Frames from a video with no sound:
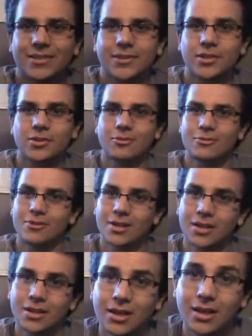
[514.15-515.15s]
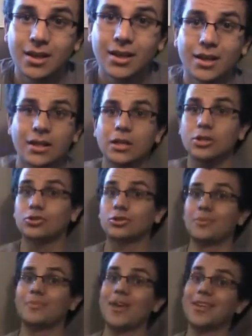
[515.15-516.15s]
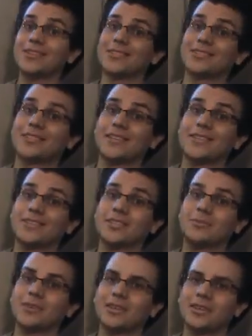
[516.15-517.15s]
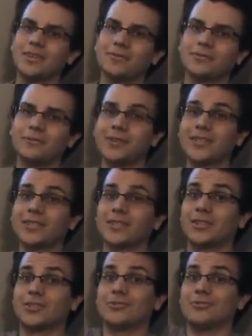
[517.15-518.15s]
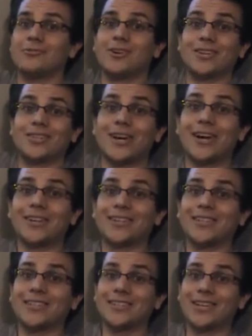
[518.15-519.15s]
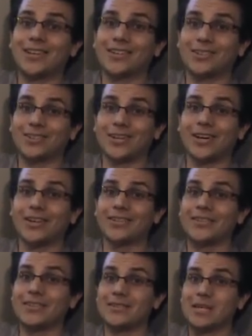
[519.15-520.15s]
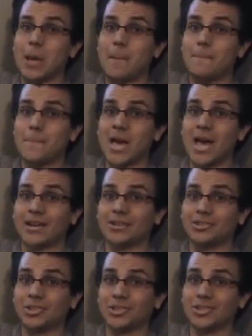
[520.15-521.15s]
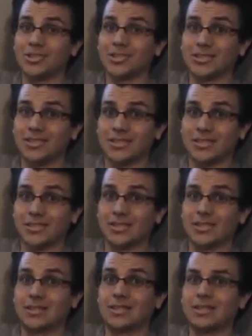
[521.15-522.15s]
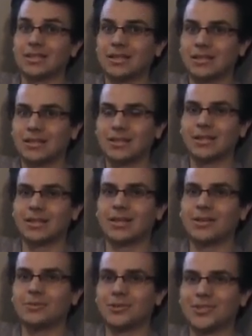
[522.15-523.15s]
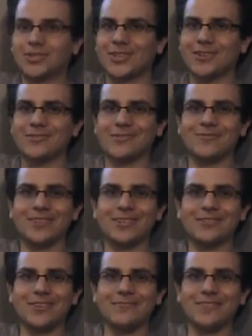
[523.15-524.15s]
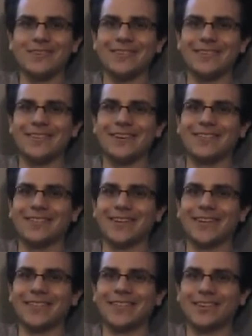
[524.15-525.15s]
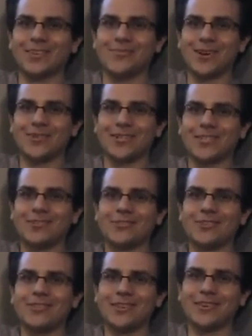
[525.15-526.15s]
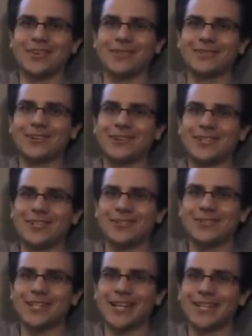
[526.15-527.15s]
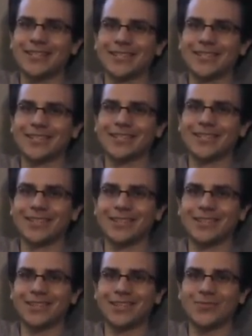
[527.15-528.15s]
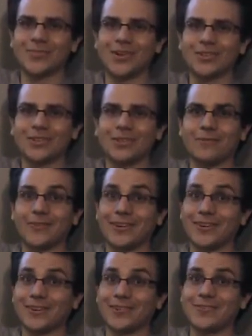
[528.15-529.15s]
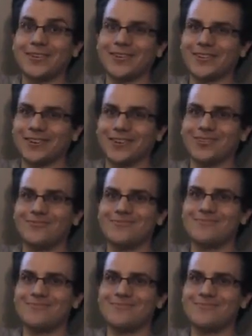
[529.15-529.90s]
so tremendous things can be fit into tiny, tiny packages, which sounded a bit creepy now that I think about it, so I think I'm going to end this part of the video here.